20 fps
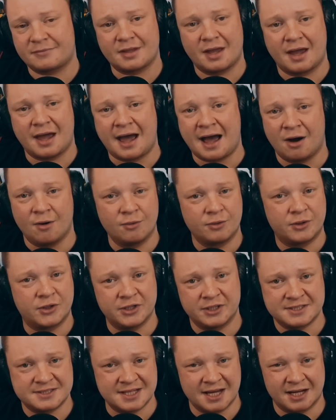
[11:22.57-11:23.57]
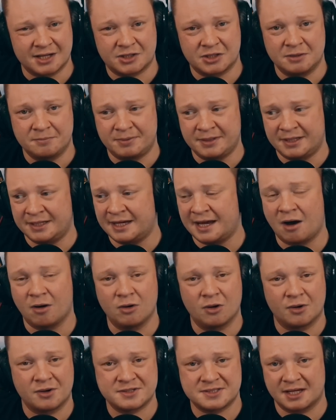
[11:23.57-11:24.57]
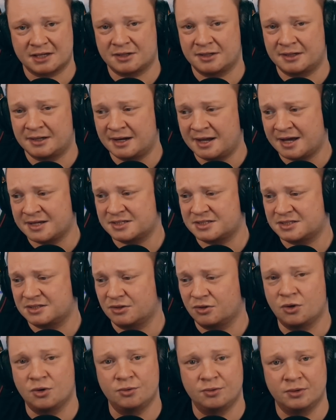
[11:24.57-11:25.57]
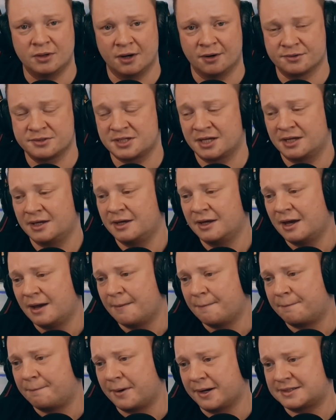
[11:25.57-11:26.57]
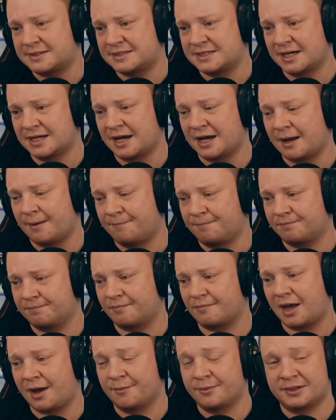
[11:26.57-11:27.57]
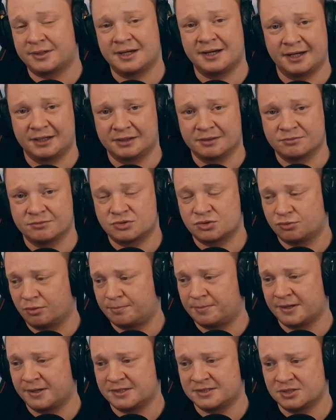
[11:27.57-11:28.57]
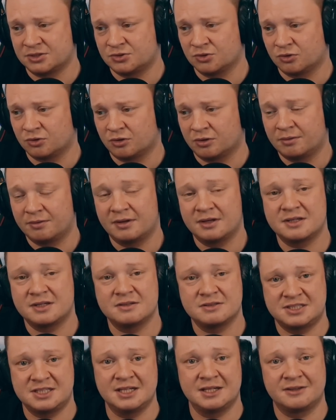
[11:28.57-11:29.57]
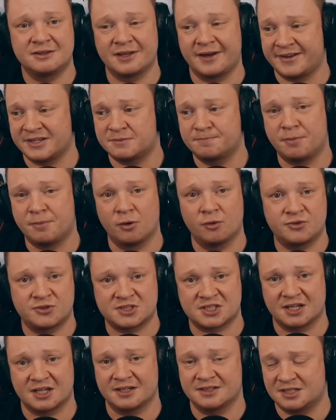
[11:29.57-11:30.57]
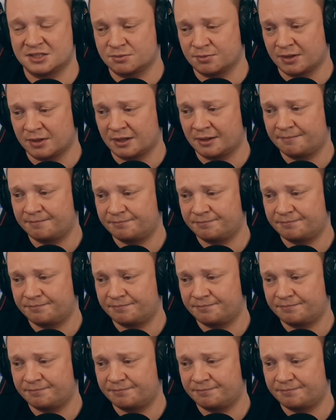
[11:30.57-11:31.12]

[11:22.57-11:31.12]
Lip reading: how good is that going to be? How long is that going to last? Who knows? But I would like them to replace the door, seeing that it's both sides as well.